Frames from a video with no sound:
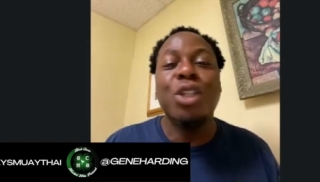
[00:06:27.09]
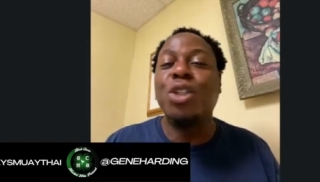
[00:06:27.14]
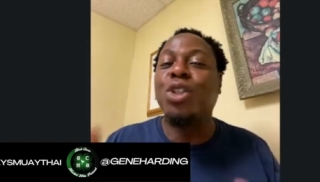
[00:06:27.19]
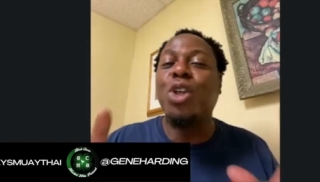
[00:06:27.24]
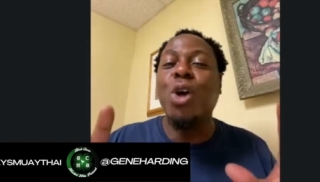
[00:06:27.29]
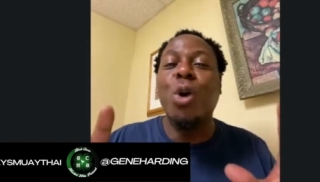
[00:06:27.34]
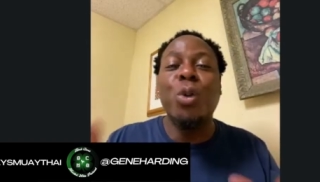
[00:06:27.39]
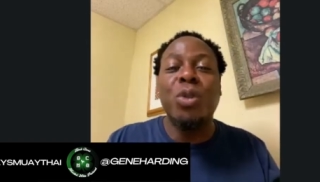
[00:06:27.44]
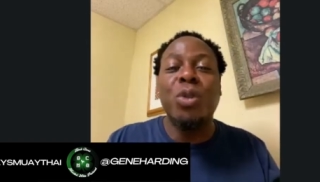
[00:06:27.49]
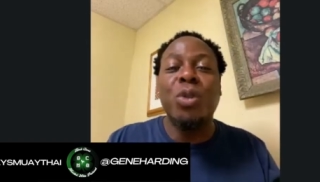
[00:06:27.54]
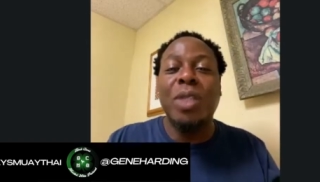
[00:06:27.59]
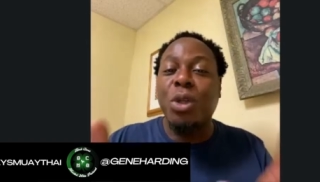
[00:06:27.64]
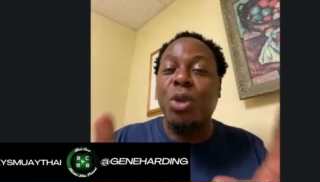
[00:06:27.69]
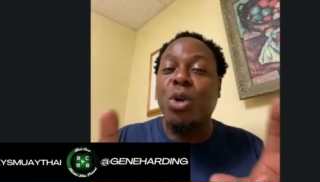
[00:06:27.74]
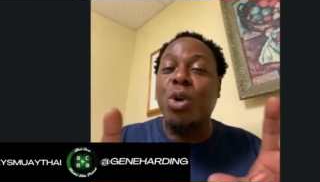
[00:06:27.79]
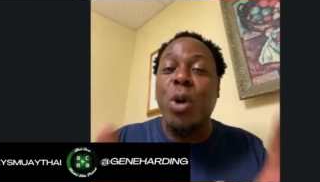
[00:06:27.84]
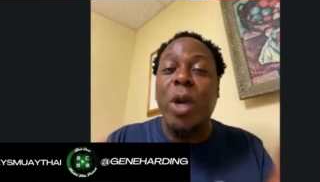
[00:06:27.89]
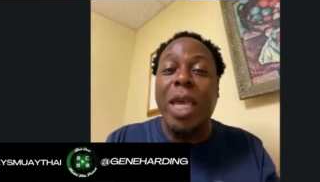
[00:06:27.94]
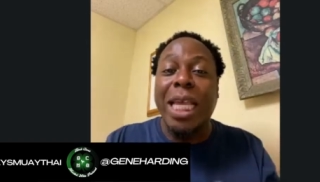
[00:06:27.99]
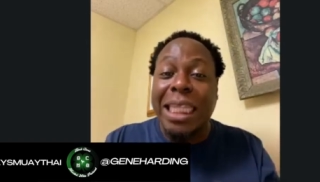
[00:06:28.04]
don't think
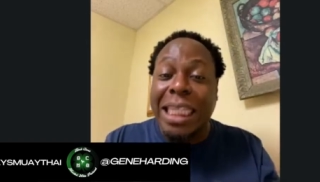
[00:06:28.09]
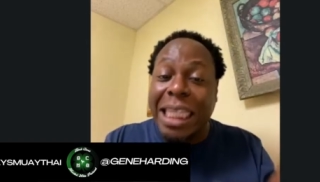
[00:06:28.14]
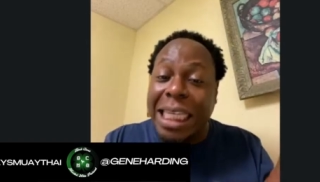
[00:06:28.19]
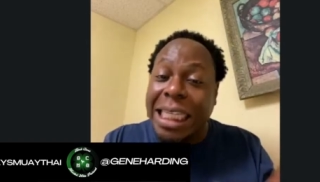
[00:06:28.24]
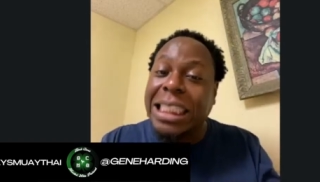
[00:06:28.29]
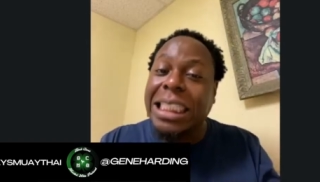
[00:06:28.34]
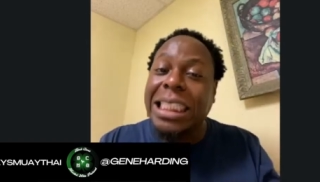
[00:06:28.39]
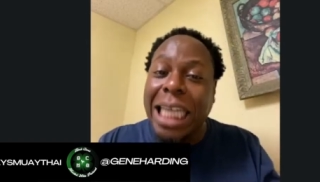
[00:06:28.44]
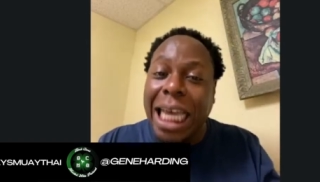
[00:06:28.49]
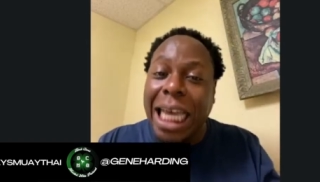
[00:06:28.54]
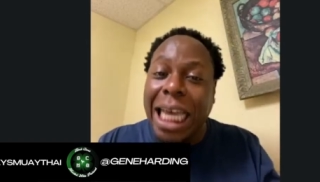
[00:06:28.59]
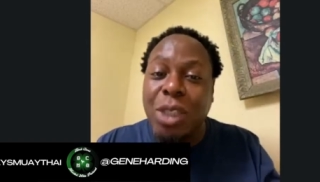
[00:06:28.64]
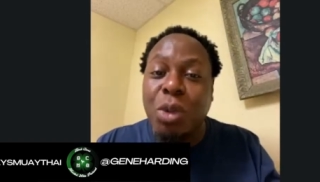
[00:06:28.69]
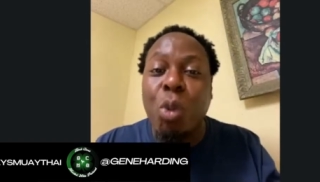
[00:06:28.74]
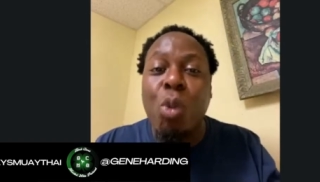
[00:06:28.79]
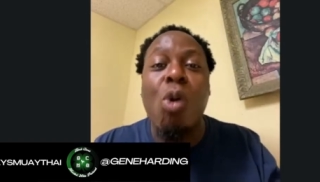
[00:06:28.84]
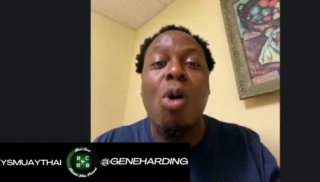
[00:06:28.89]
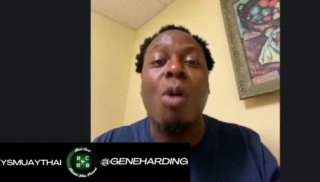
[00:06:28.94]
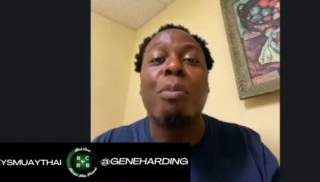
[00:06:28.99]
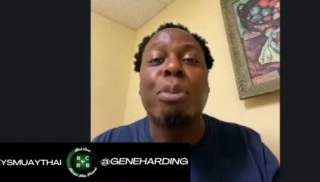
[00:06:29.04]
you're going to get this nice,
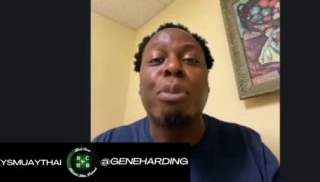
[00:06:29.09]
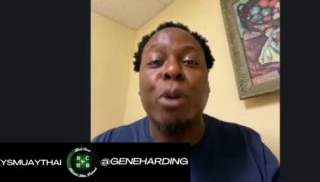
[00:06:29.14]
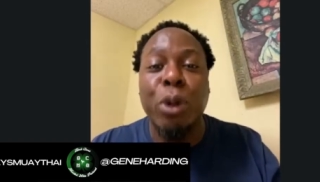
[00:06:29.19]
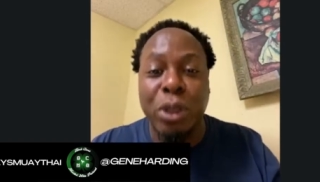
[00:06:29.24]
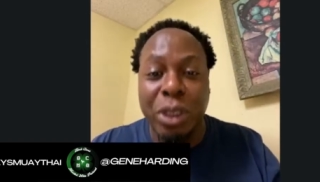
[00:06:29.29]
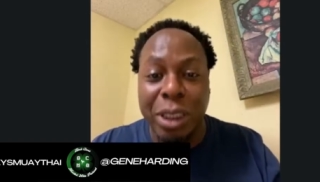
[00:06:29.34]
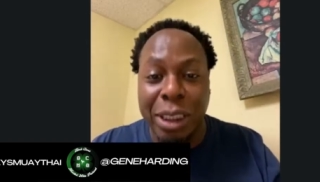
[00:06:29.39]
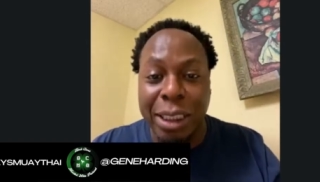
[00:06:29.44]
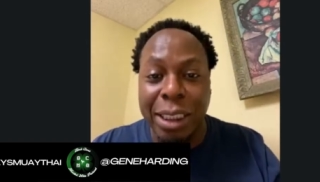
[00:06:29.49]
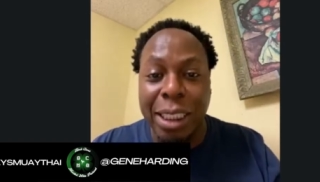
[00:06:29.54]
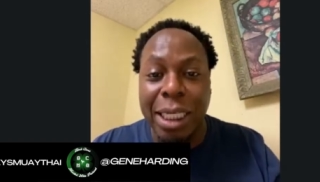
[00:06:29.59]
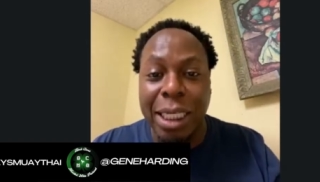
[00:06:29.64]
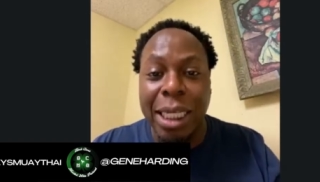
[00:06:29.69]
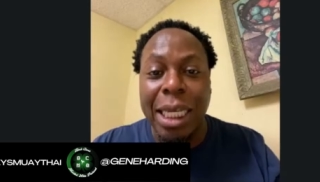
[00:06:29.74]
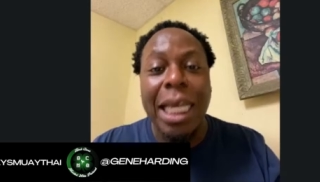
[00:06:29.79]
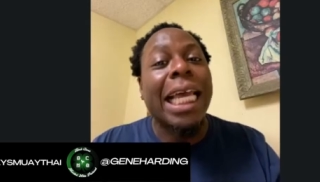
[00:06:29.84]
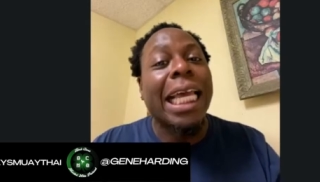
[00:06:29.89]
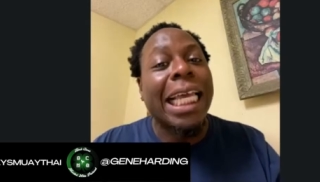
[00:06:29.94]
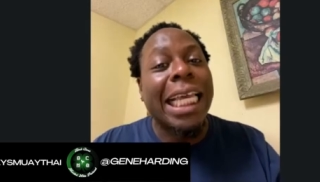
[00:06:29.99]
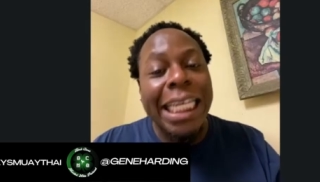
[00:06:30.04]
warm person.
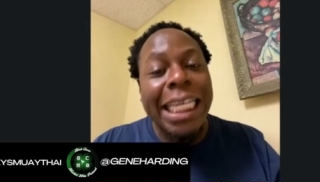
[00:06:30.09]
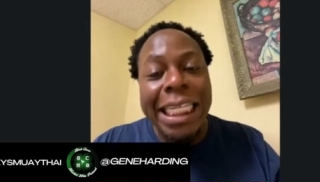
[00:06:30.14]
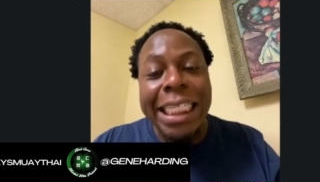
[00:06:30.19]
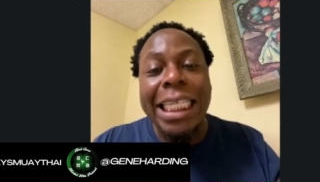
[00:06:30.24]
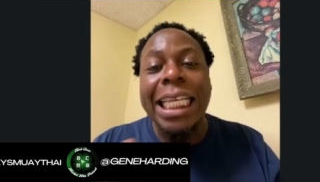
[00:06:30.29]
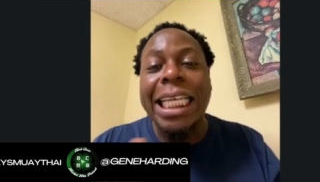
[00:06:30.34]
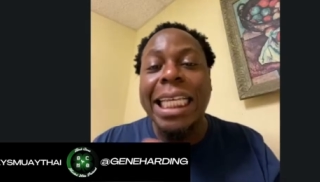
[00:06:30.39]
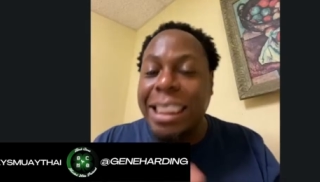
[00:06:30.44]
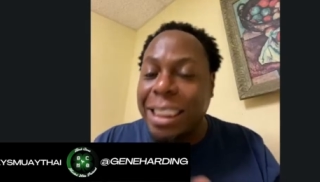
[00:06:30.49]
He'll